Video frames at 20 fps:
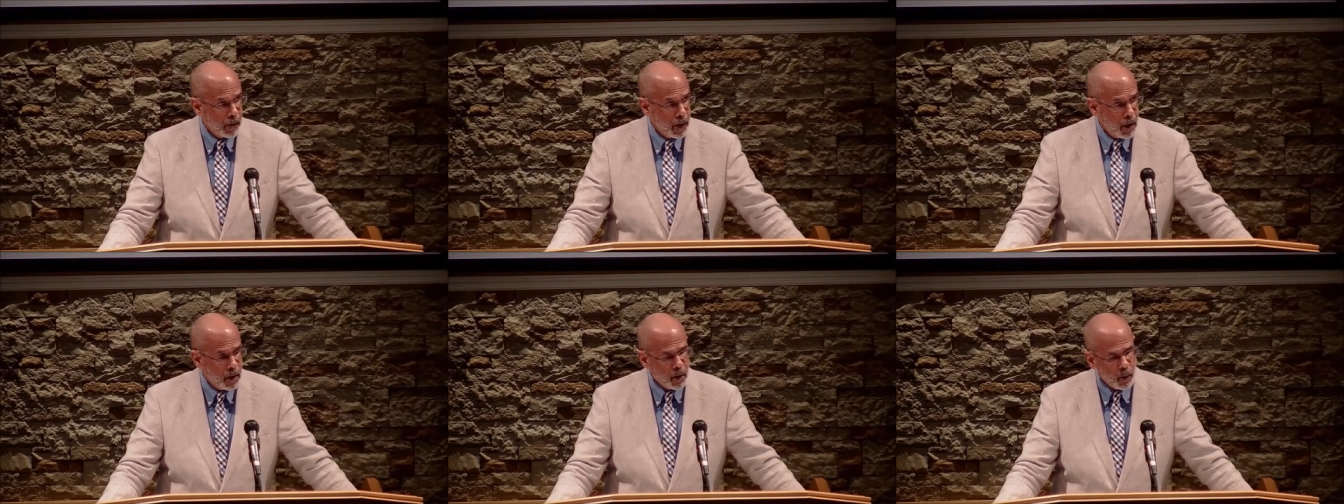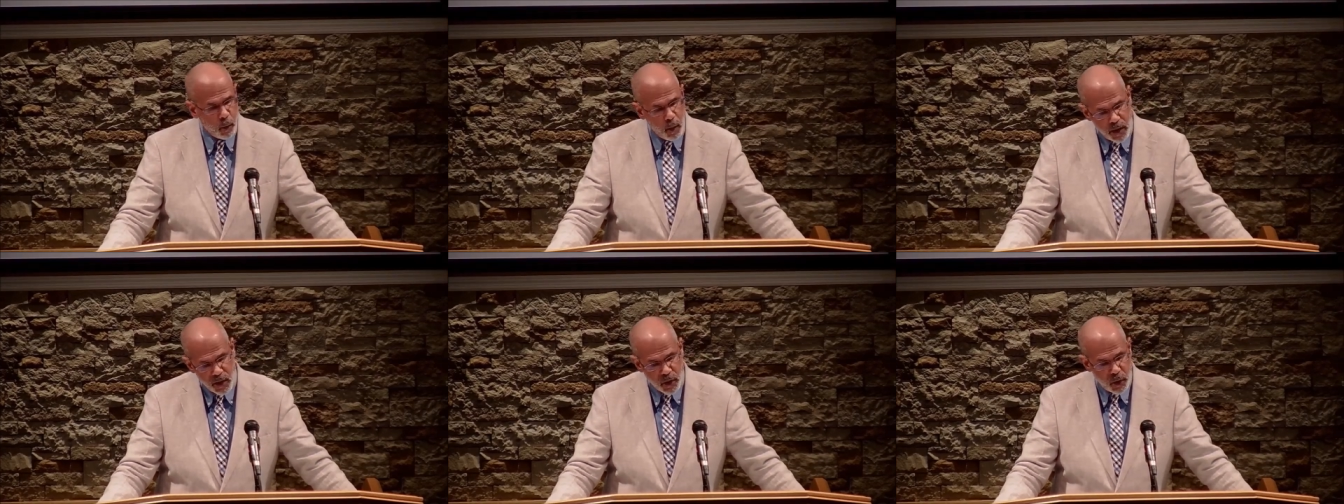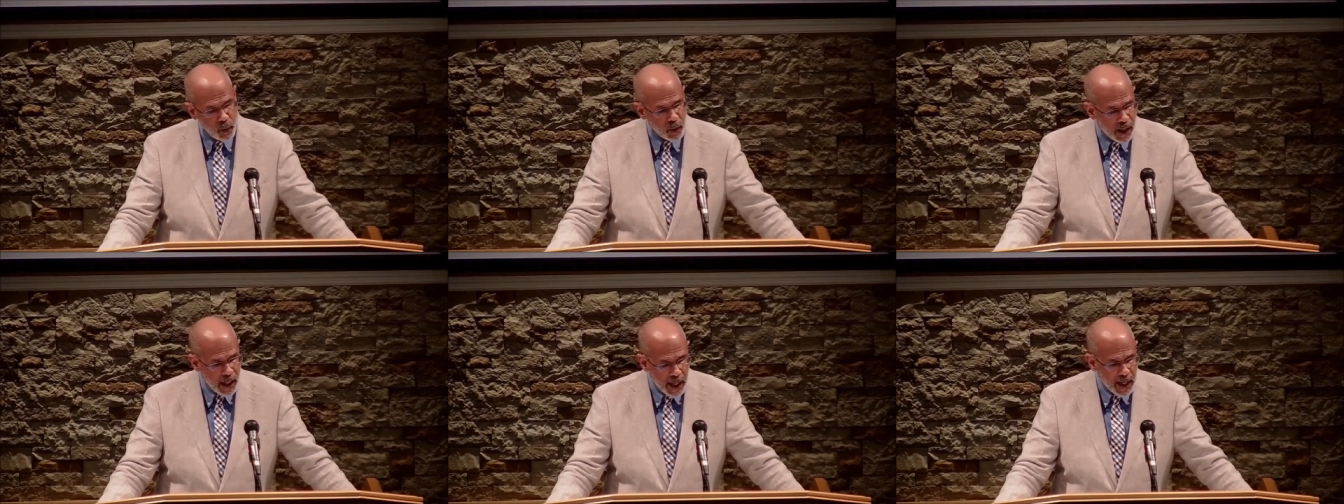The ones you
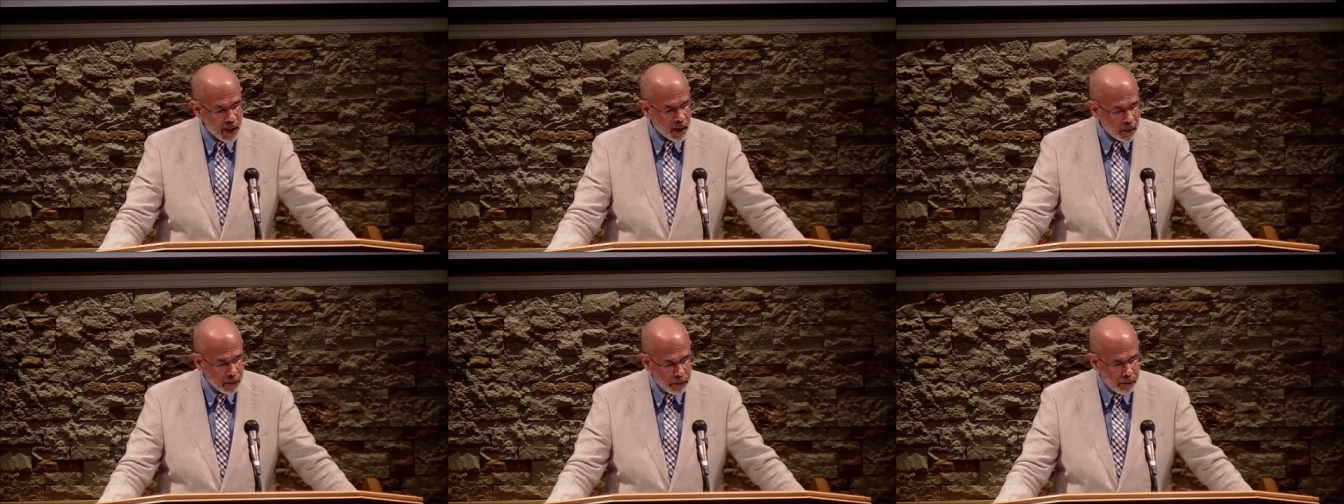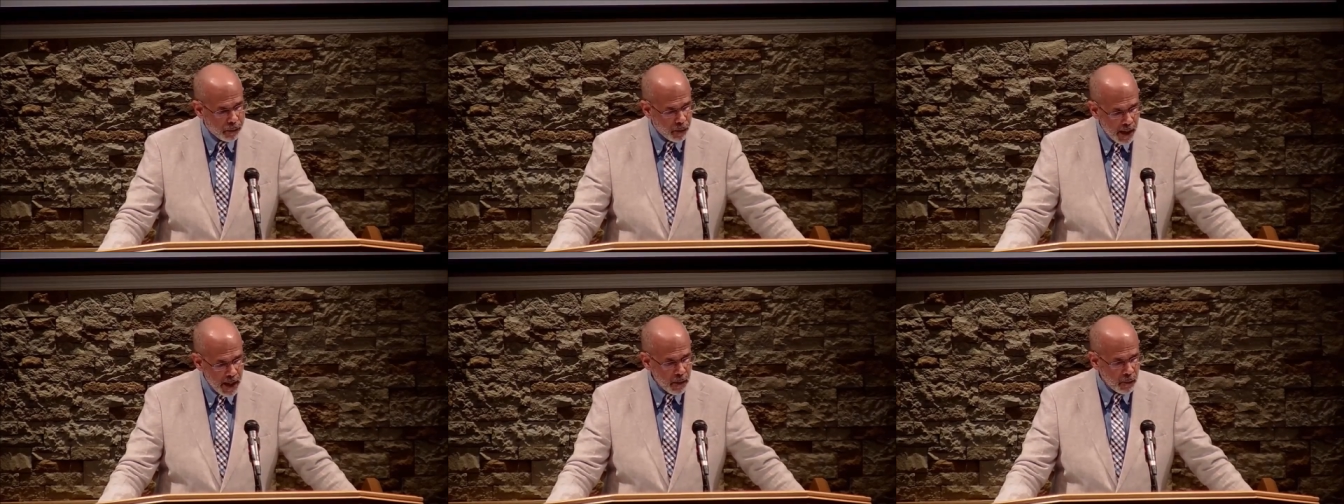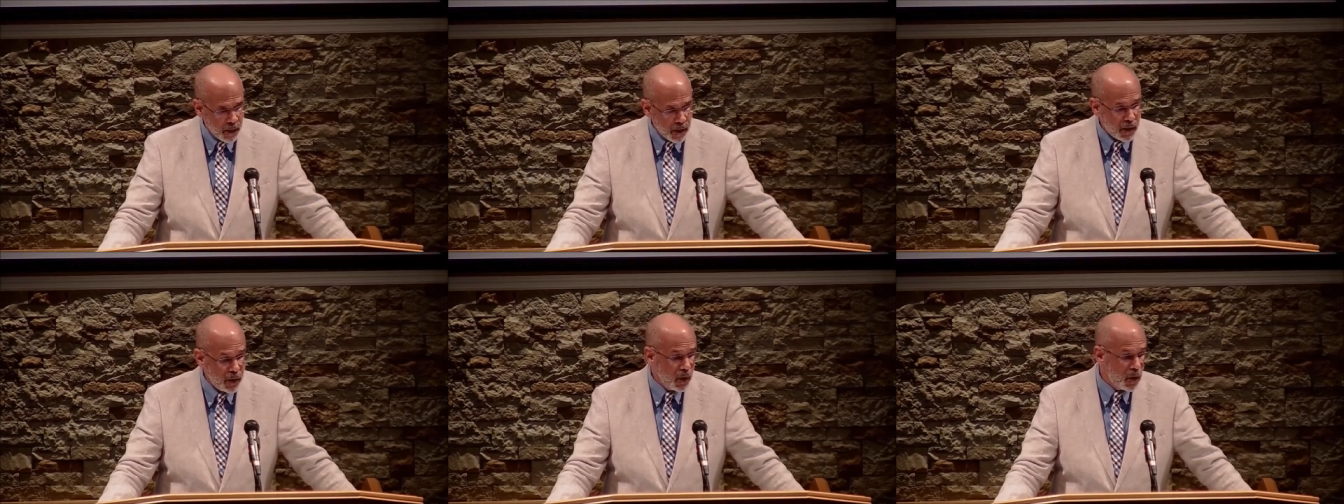can't pray
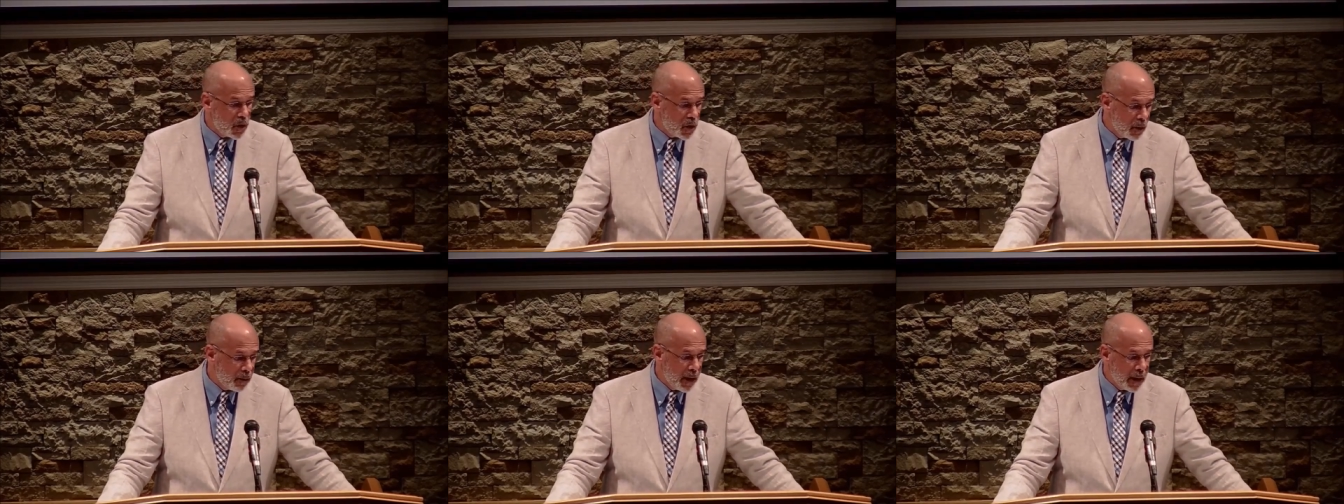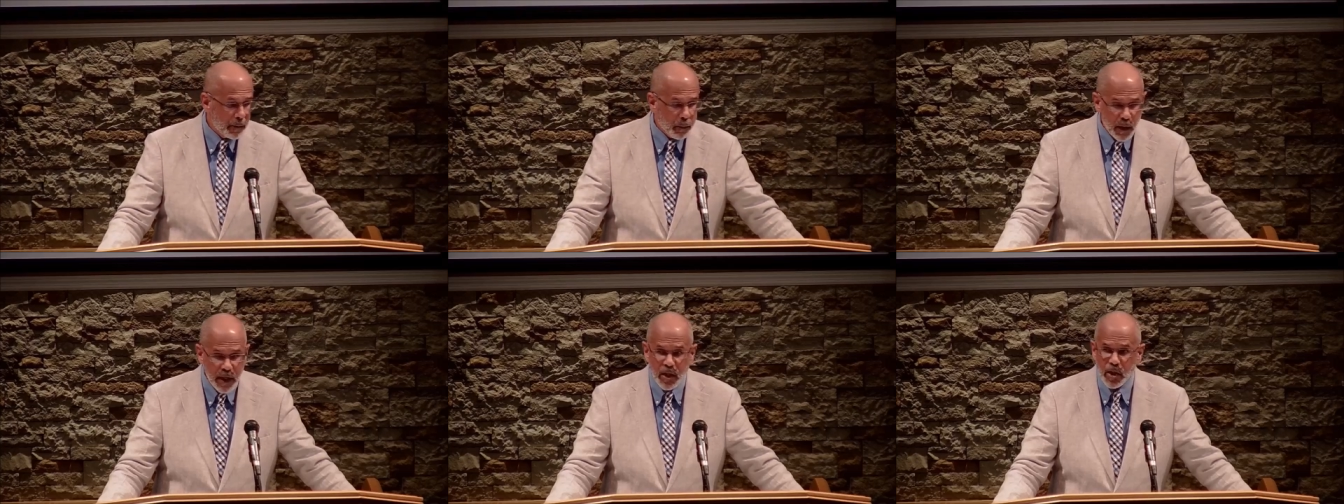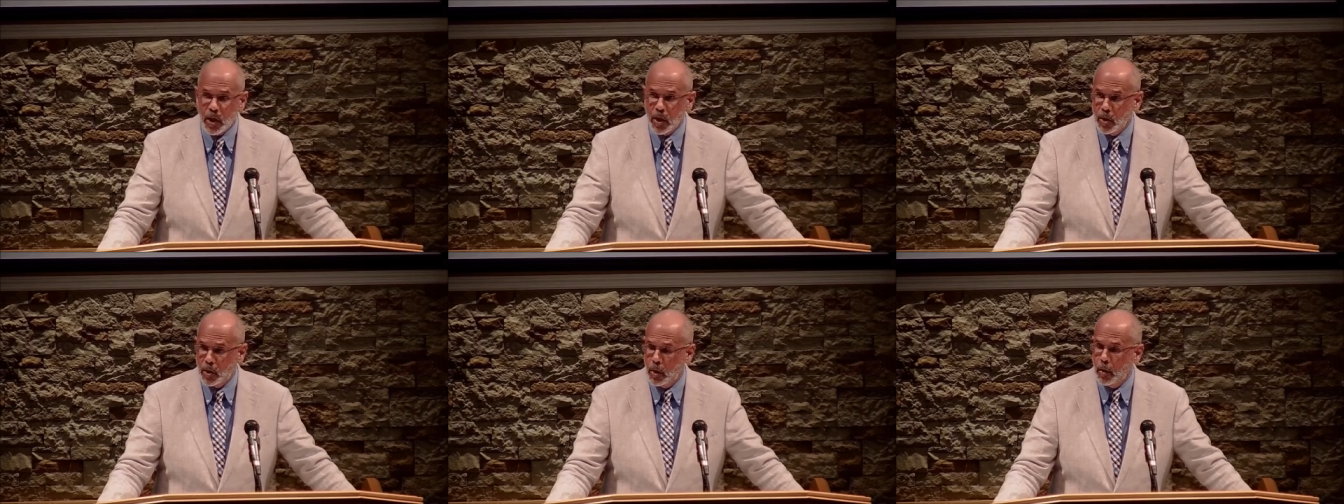with, you should be
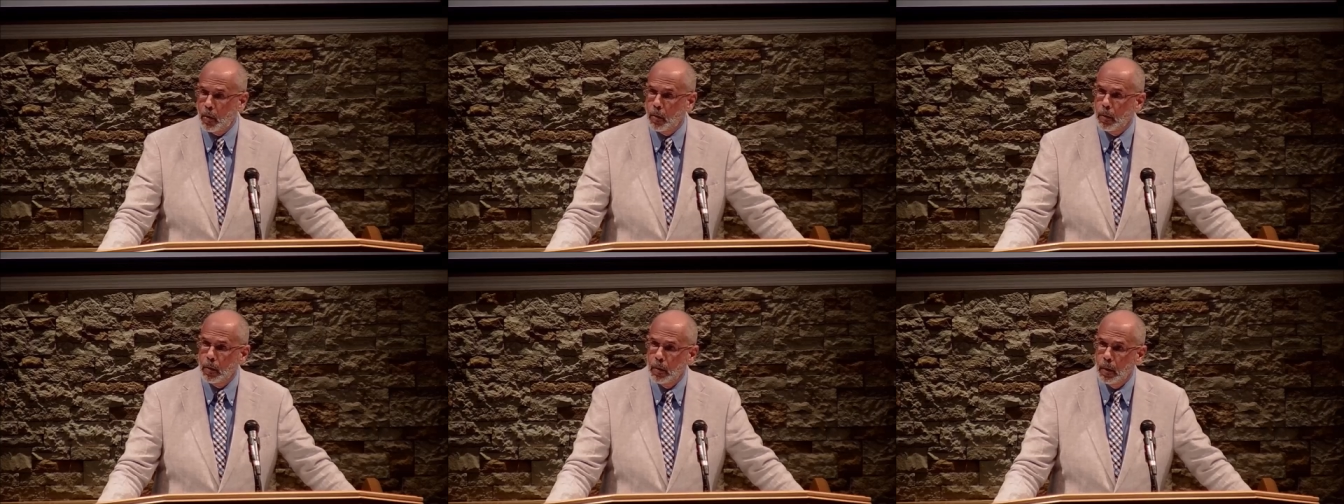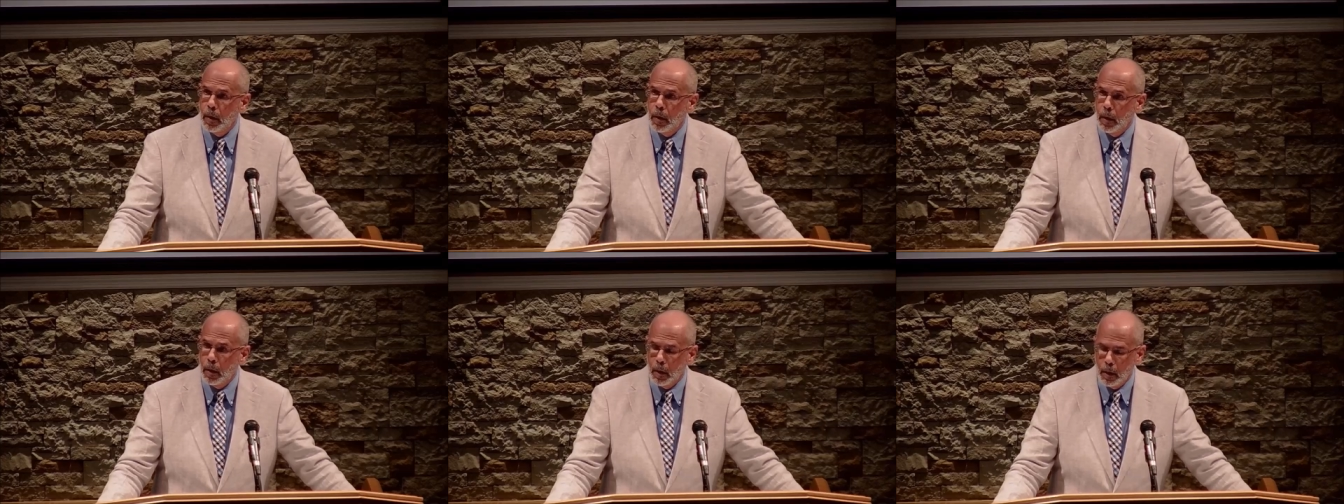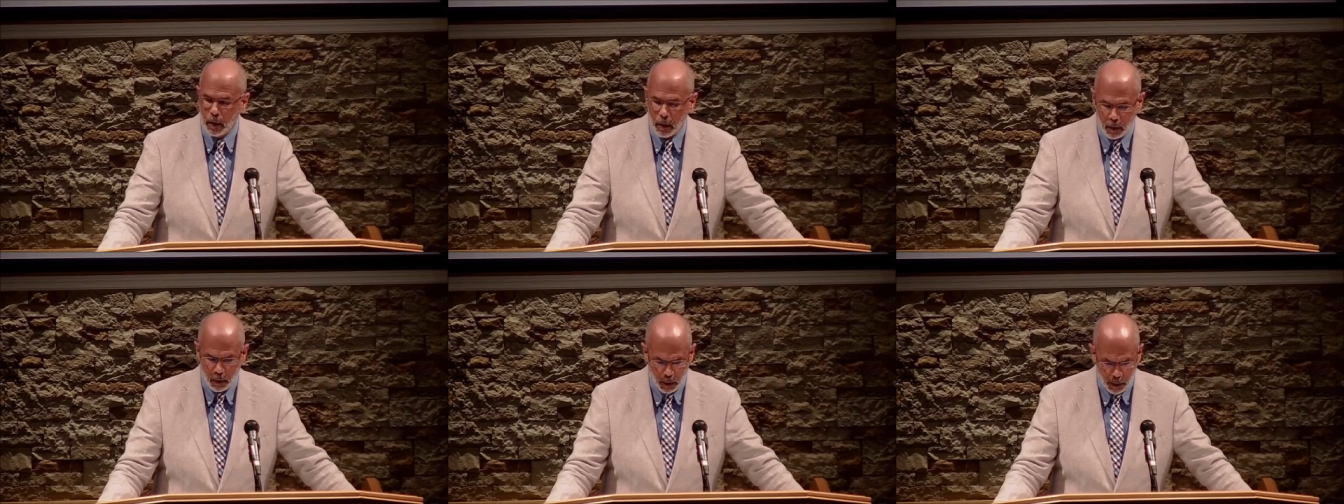preaching to,
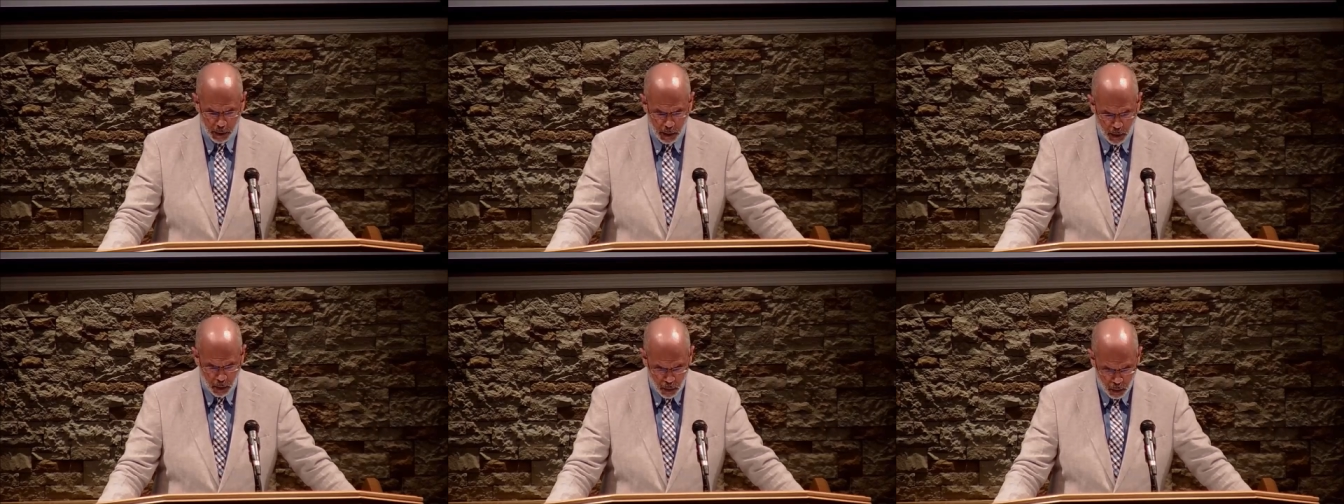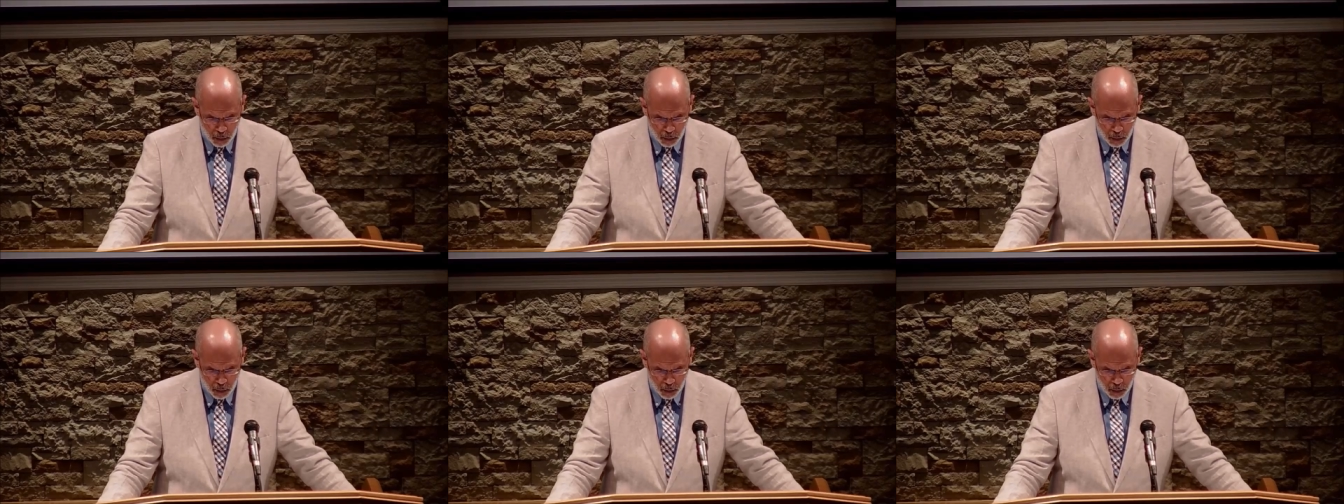looking to